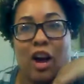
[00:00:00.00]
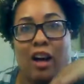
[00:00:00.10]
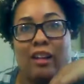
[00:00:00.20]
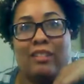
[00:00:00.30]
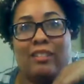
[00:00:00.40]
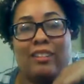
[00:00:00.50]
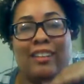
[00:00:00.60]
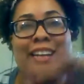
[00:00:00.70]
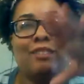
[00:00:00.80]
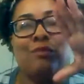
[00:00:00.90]
First of
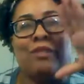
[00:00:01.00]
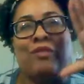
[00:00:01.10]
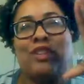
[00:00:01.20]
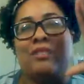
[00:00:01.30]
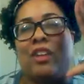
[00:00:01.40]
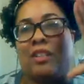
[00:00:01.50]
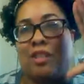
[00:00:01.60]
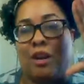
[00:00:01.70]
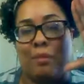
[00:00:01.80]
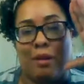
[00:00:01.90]
all,
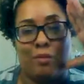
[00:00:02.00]
let's